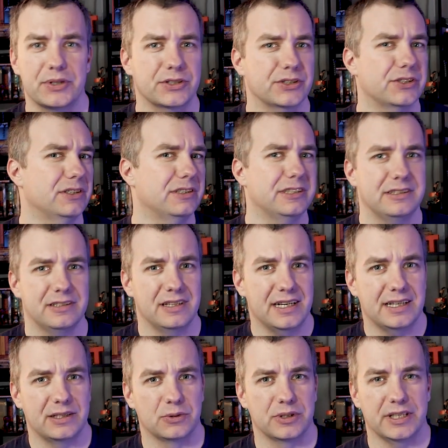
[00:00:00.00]
particularly
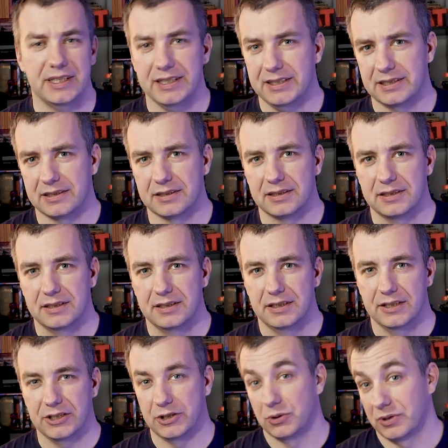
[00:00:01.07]
loud either.
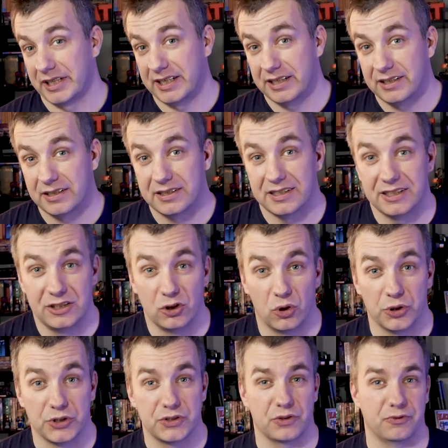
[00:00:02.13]
You'll hear the
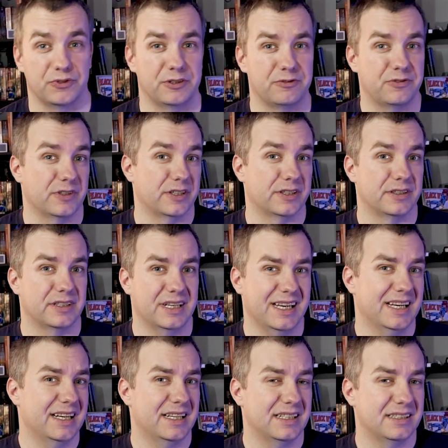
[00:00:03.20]
noise of the fan,
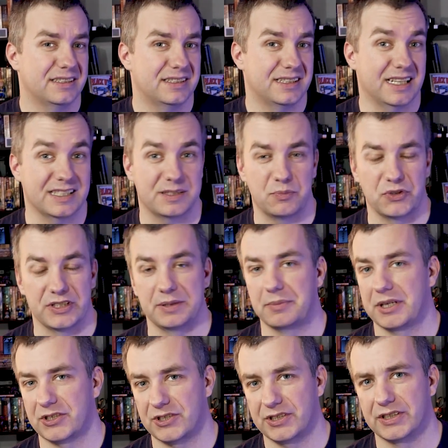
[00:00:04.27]
and that's pretty
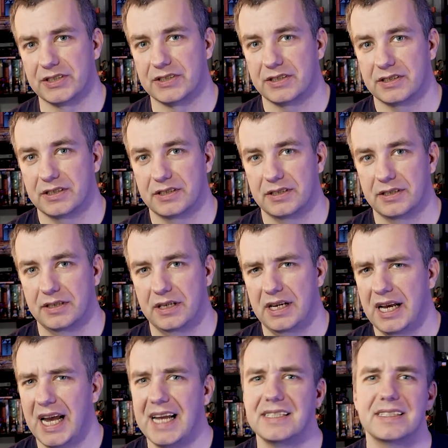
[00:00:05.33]
much it.
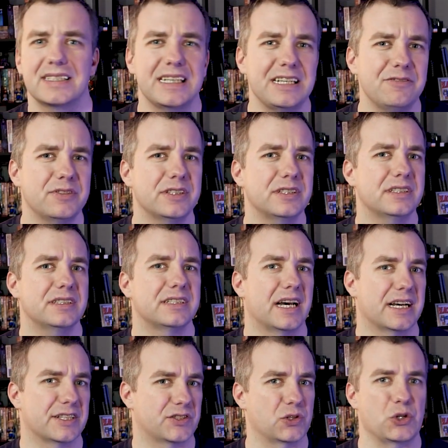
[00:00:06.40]
And even the
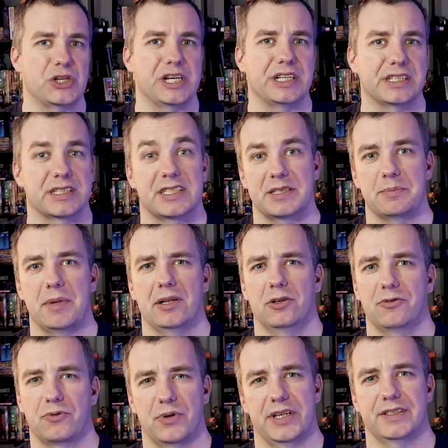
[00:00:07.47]
associated smell
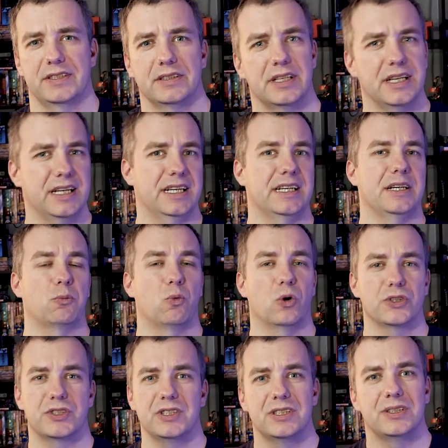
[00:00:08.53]
of resin, it
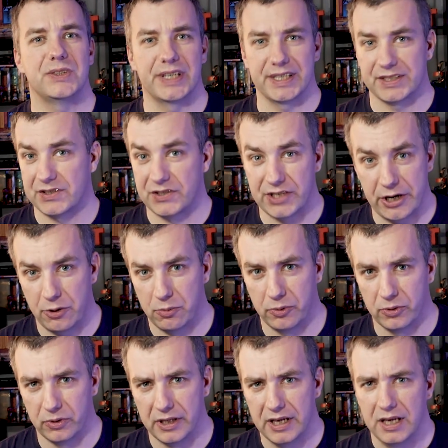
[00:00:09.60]
wasn't that
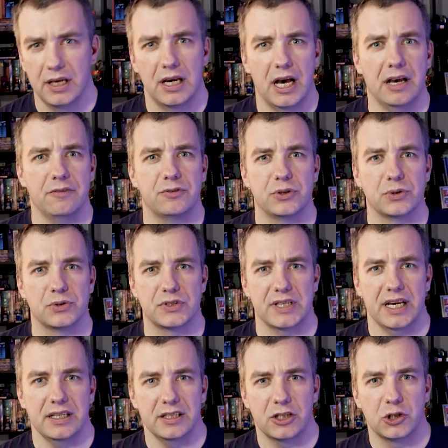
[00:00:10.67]
terrible. I've used
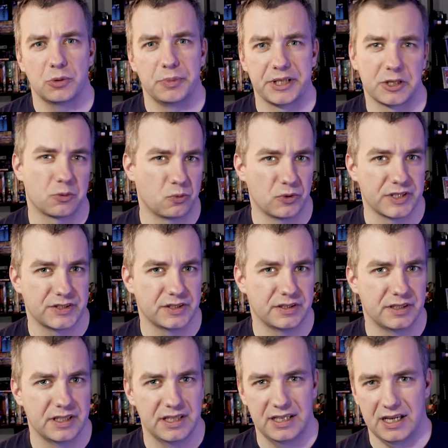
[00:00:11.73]
Anycubic
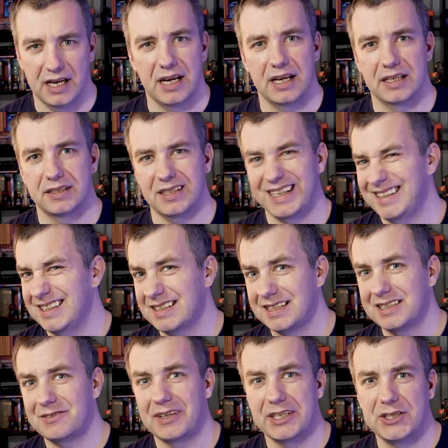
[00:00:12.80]
resin, and it is
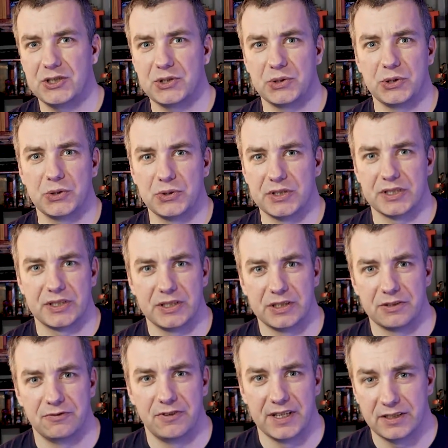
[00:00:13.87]
advised to use it in a
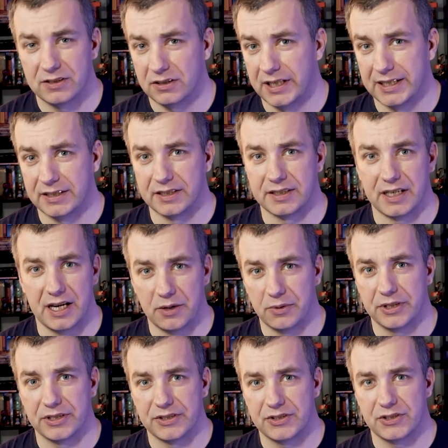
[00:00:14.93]
ventilated
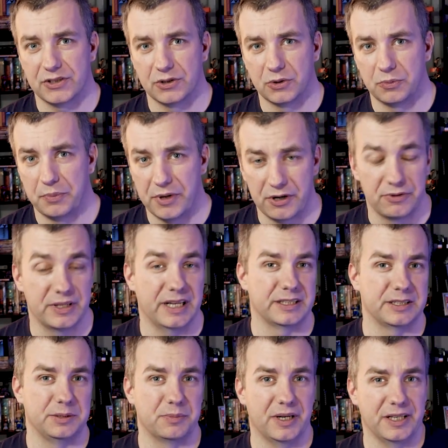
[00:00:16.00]
area, so bear that
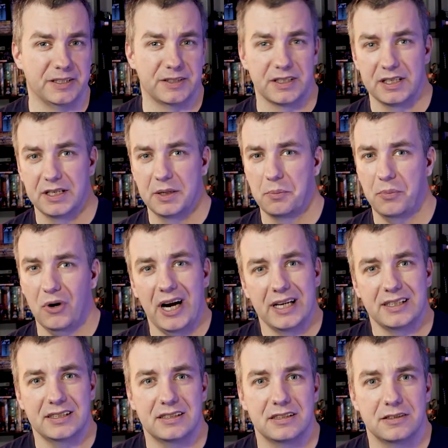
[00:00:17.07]
in mind, but I
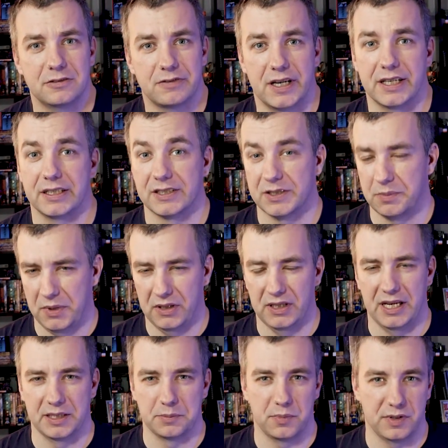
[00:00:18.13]
didn't find the smell
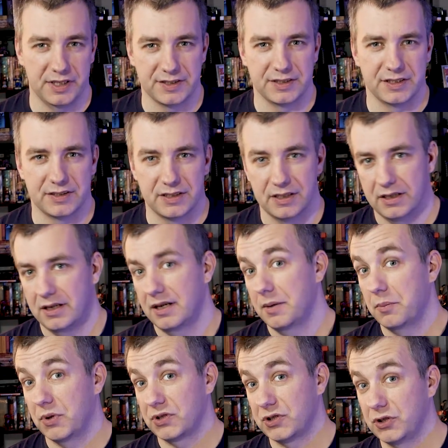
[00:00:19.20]
unpleasant,
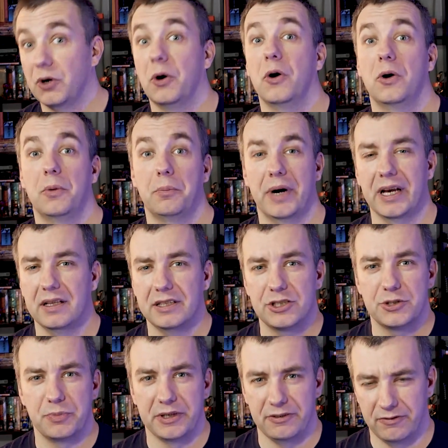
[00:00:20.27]
but your
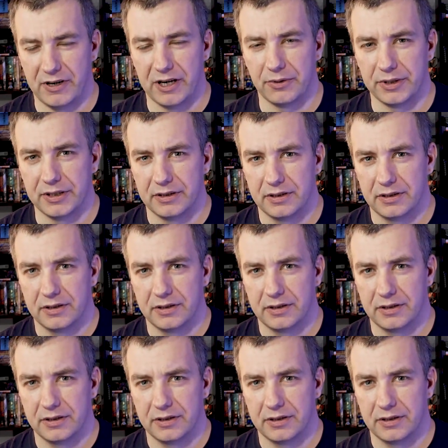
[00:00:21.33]
mileage may vary.